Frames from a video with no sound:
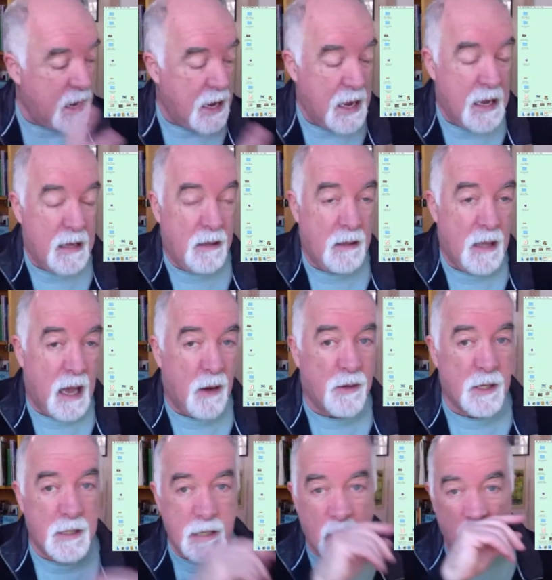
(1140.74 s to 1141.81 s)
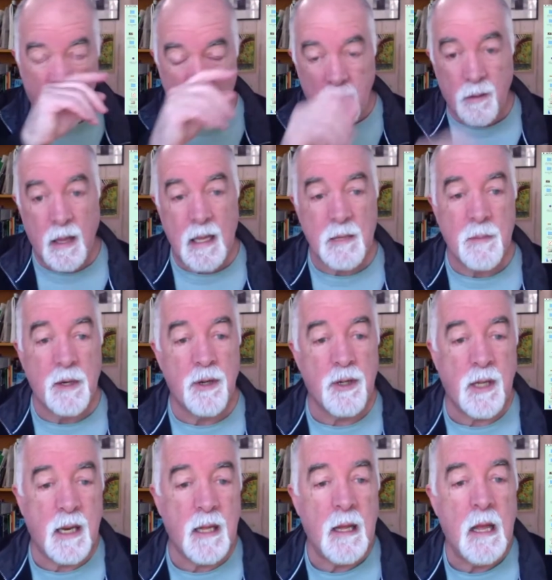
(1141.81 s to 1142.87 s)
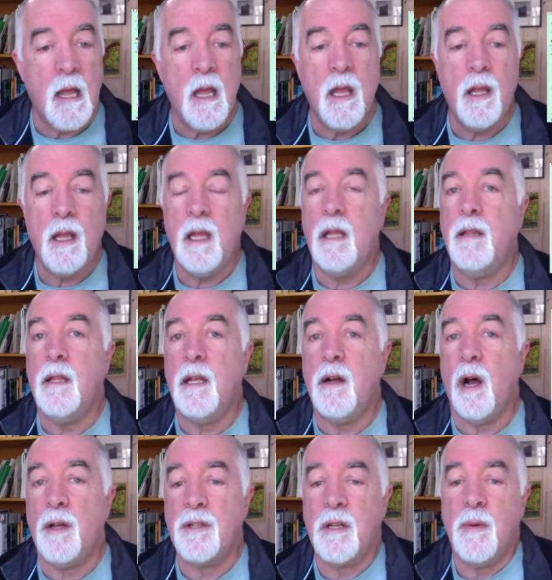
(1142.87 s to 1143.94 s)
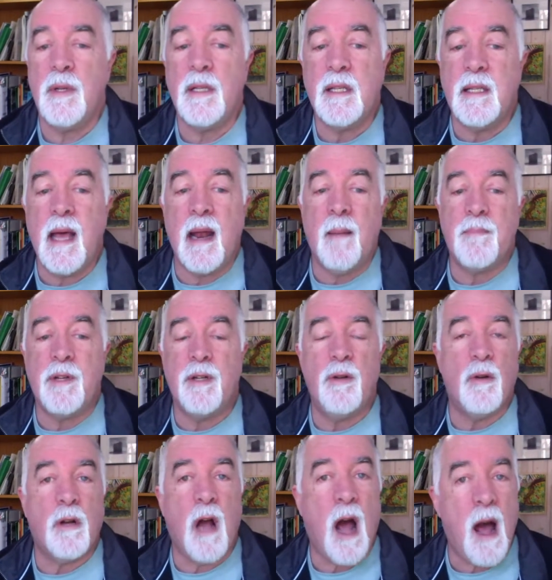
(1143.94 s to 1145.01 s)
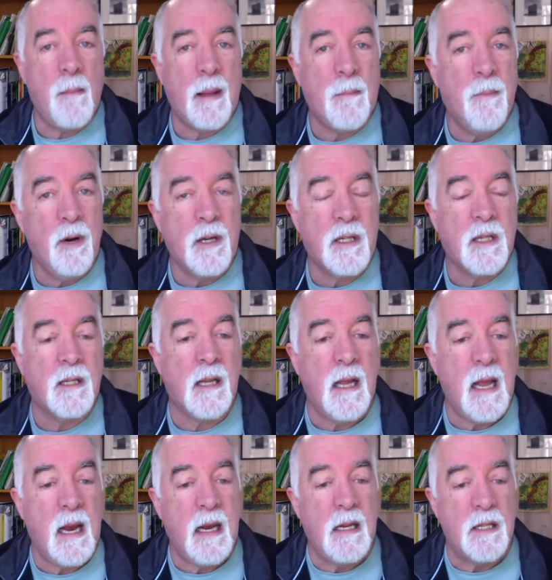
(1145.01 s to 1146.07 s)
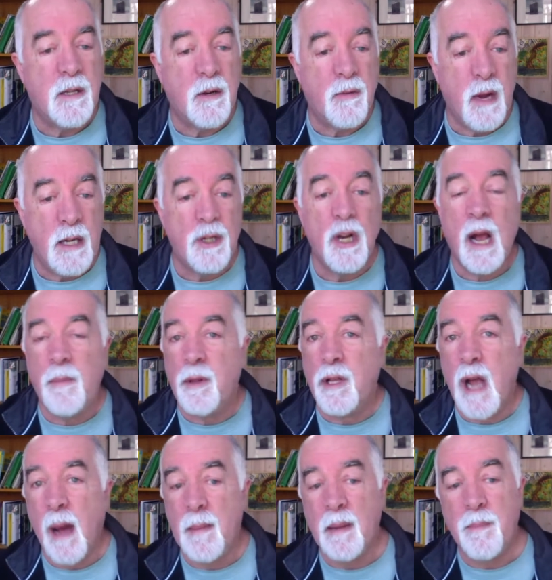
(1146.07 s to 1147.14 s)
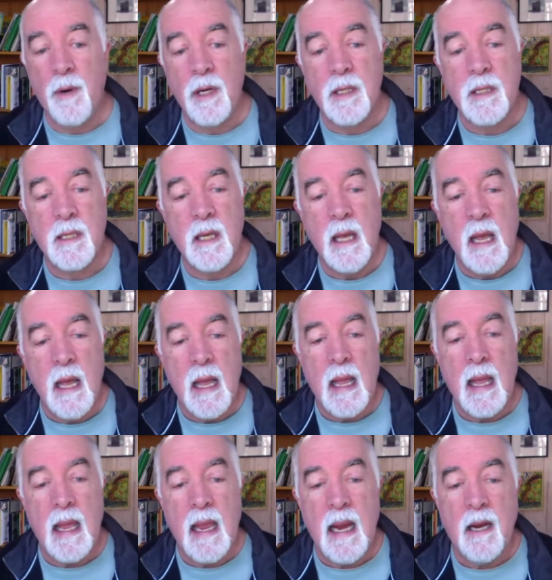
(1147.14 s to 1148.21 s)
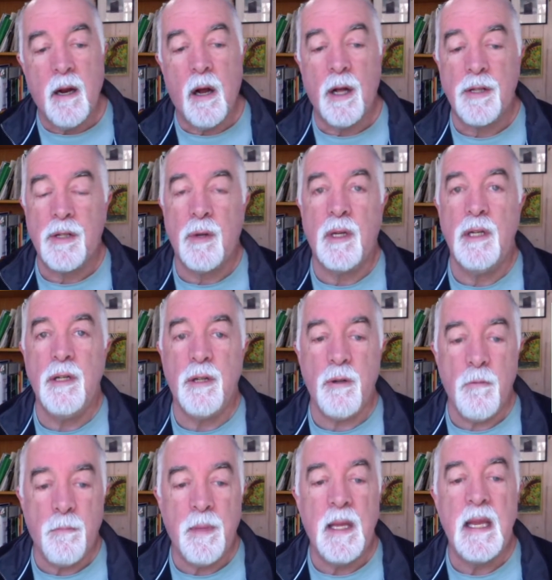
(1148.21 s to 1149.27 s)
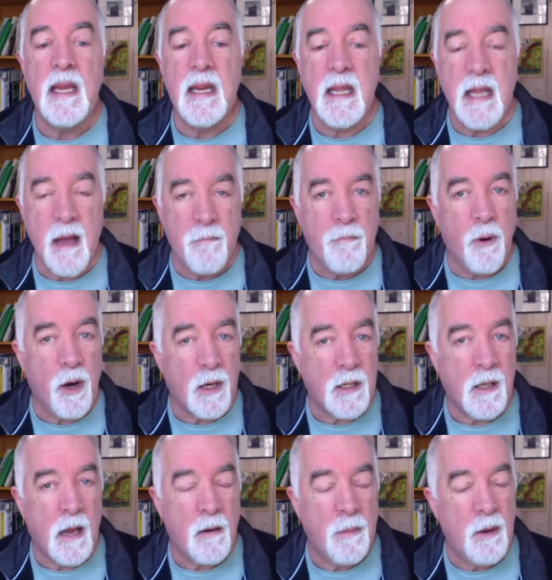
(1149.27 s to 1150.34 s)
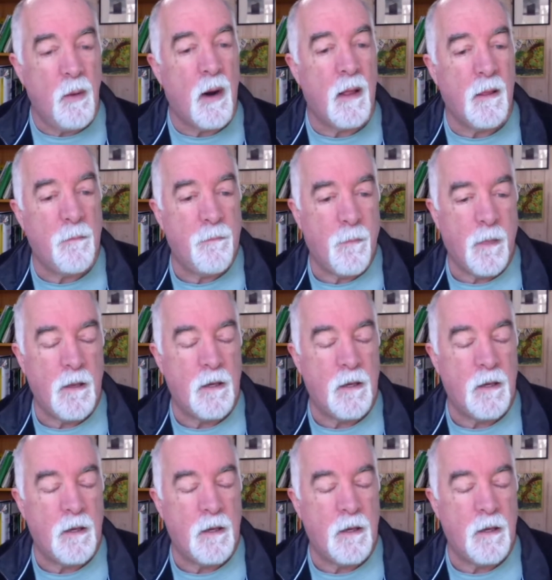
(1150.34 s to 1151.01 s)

and the How to Sell book that has pictures in it. It also is set up to do comic books, and it does a great job with comic books. And it also can do PDF books. That'll be one of the